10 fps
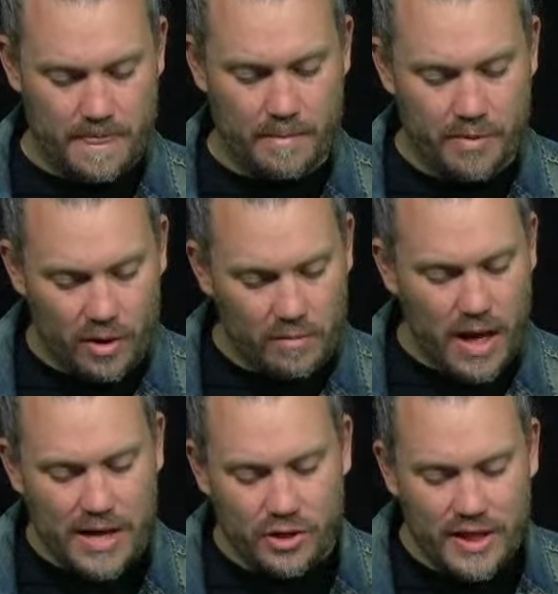The bottom
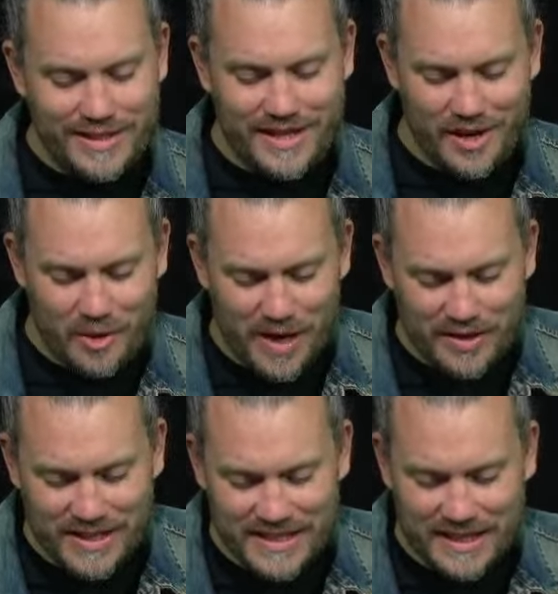line you need to hear about
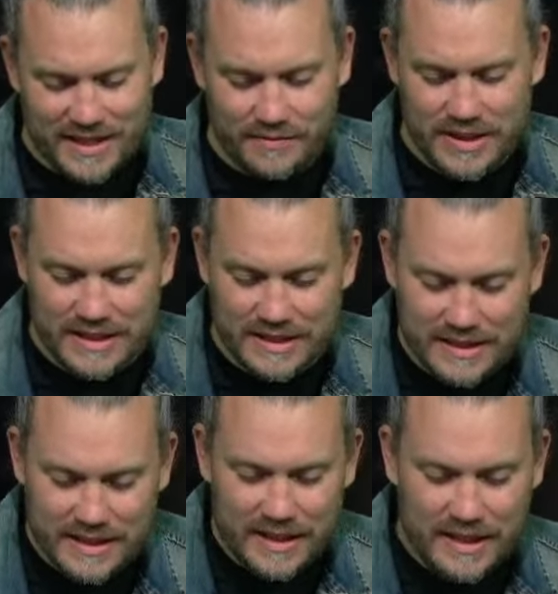these activities